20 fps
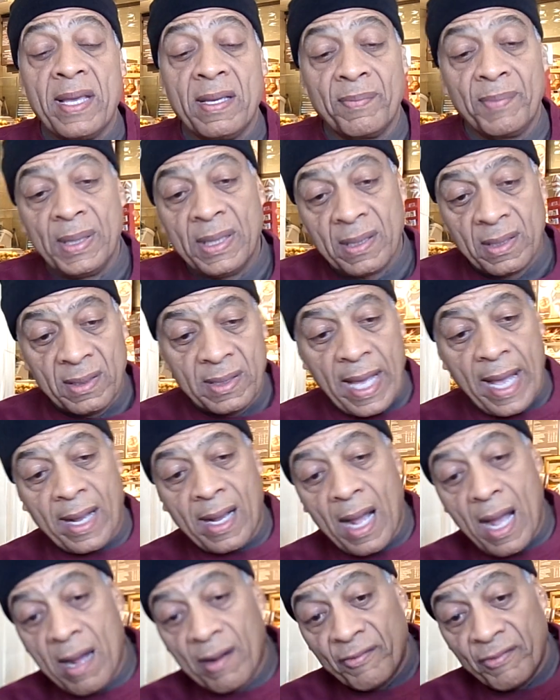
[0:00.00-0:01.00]
because that
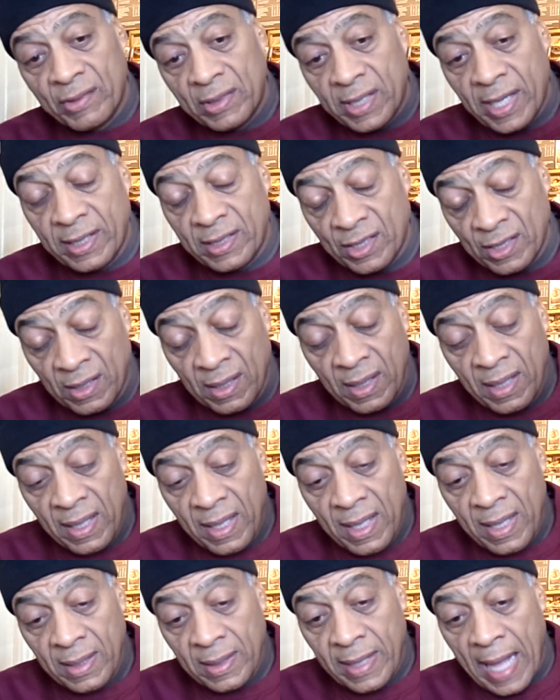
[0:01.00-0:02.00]
confrontation,
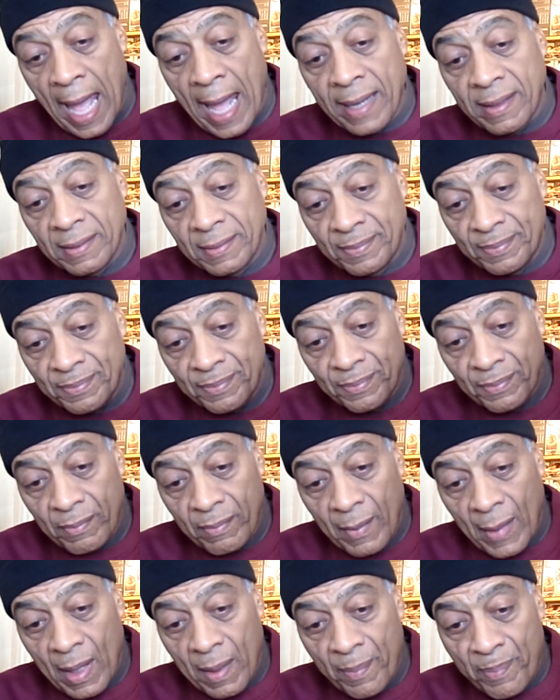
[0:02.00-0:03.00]
that
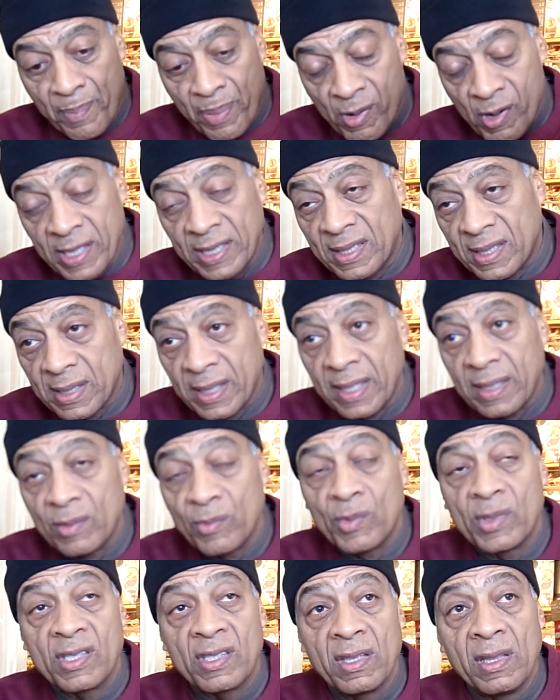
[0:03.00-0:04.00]
precinct
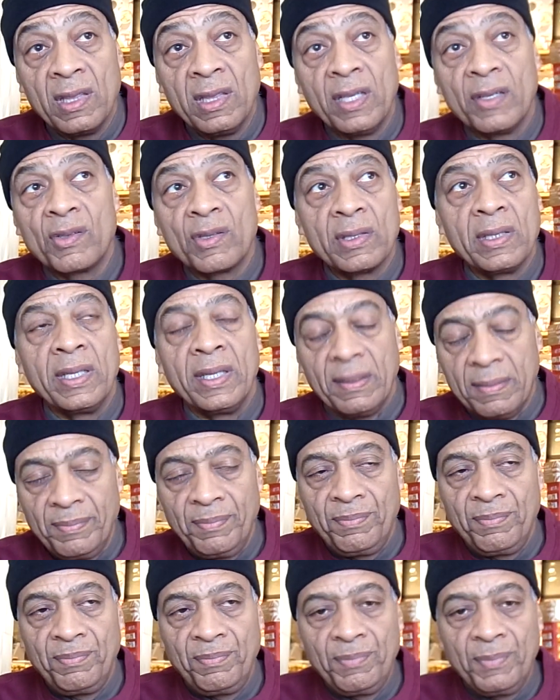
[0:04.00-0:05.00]
was literally
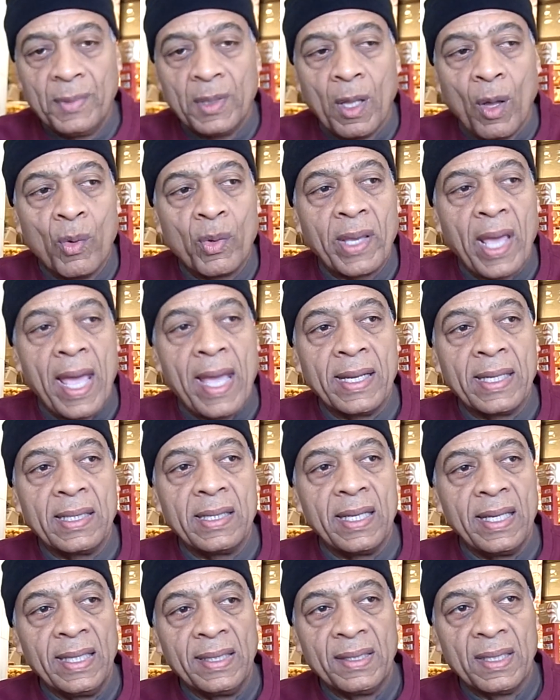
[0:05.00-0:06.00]

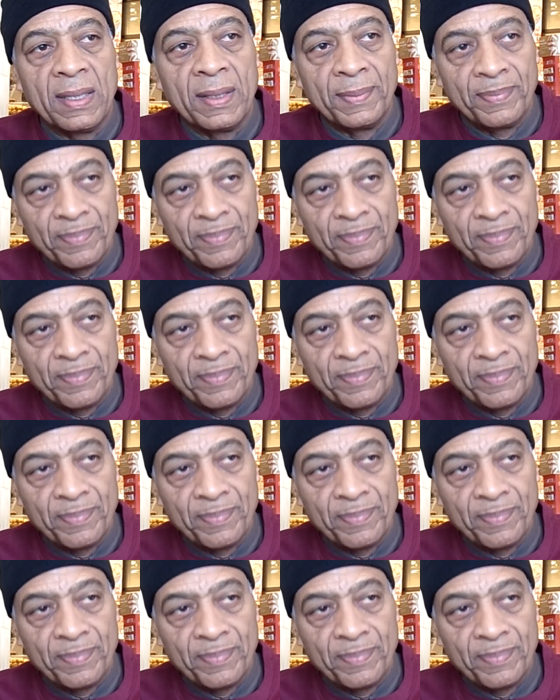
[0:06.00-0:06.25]
located in the